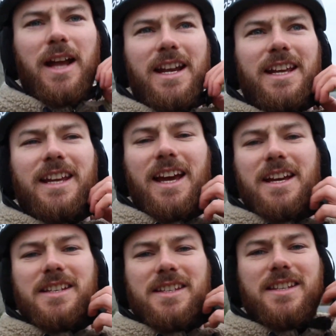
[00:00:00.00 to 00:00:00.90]
any
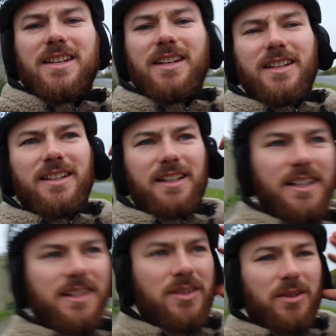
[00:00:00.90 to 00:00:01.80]
case
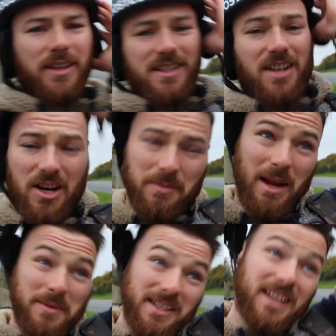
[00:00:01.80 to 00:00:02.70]
with the time
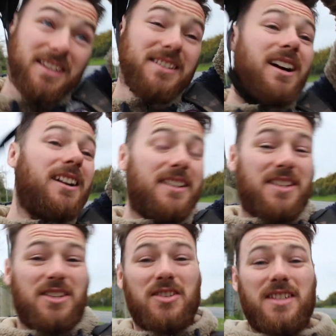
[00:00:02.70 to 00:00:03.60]
lapses at the start is
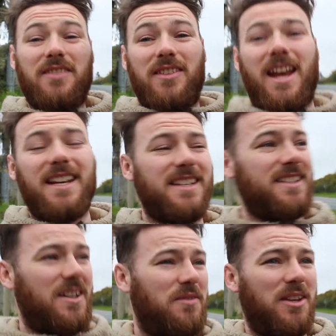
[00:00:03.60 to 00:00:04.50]
to just give an
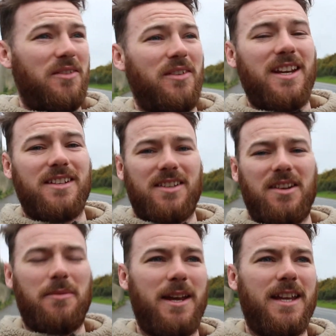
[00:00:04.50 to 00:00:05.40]
essence of what the video is going
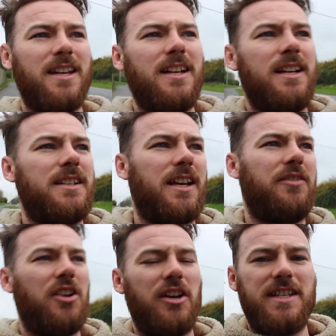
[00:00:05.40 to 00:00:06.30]
to be, to give
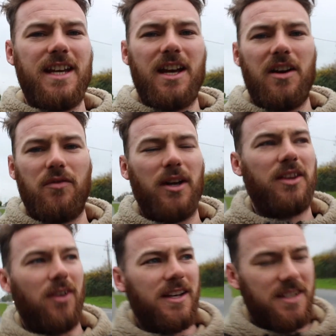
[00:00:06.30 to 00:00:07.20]
an idea of what
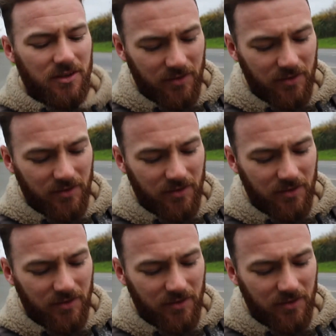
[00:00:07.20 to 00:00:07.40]
the rest of the